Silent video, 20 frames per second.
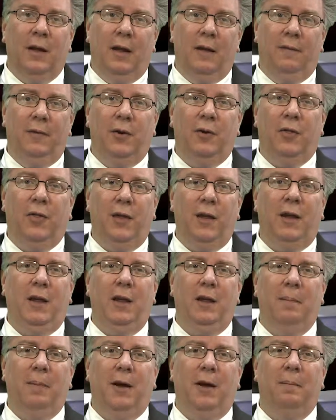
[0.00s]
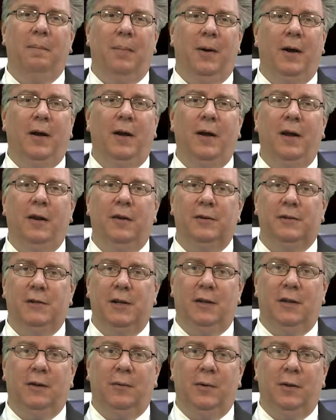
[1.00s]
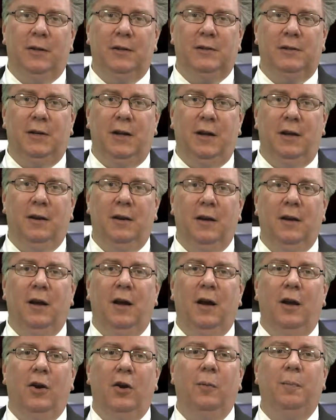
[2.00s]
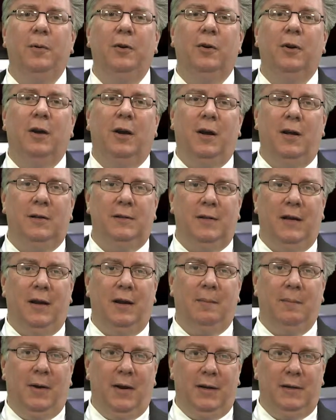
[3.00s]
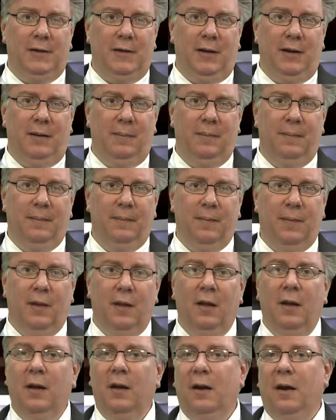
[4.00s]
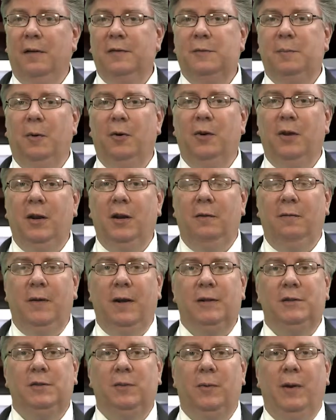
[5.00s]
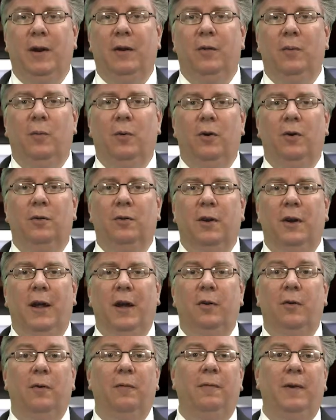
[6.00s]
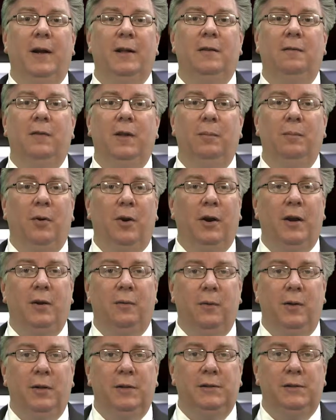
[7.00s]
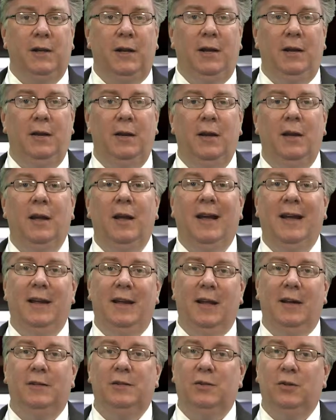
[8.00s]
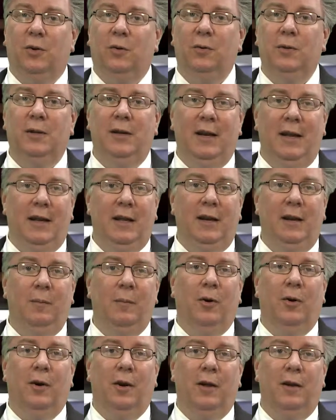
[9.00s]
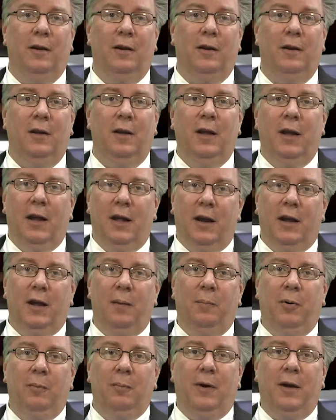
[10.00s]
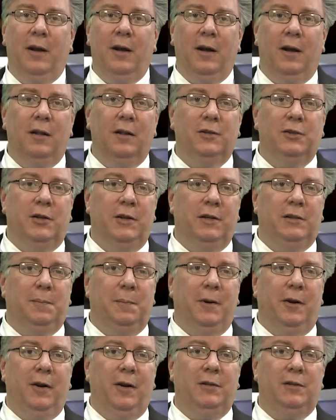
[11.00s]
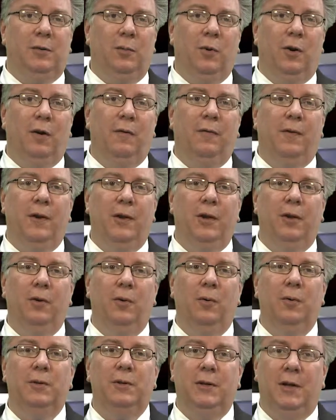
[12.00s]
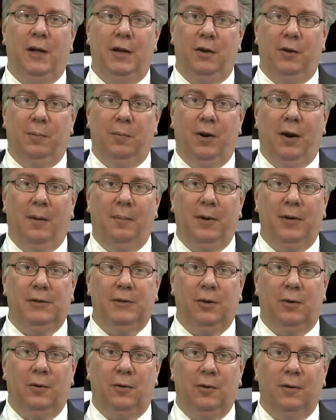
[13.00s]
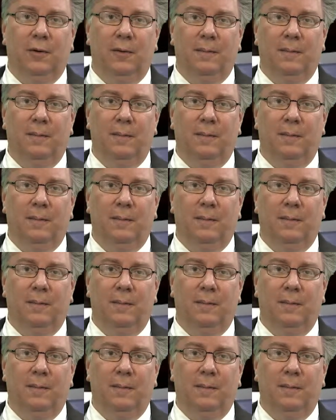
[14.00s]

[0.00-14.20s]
If you're thinking about buying or selling real estate, I hope you'll contact my team. I've spoken at events around the world on how to effectively market real estate and get it sold in any market. And I can put my knowledge and experience to work for you to get your property sold.